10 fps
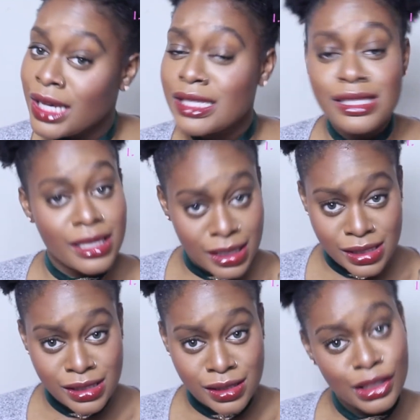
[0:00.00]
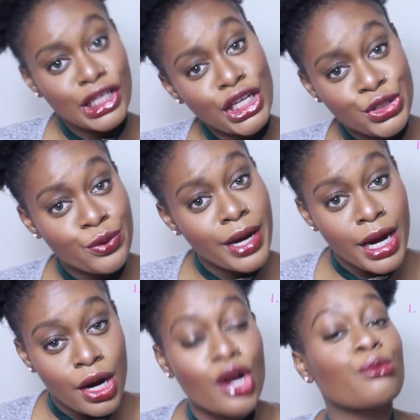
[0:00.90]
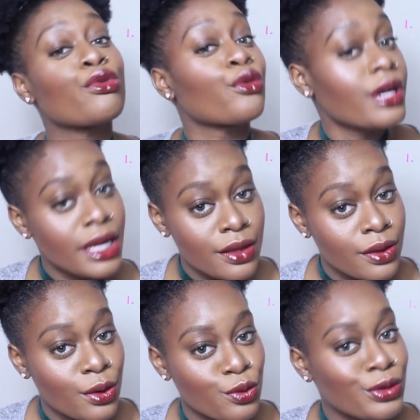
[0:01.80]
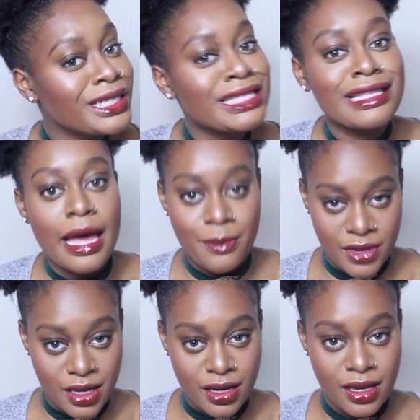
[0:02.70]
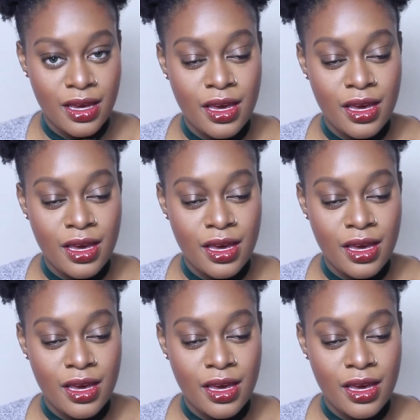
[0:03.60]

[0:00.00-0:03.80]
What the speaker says: Sis, let your hair breathe. What does that mean?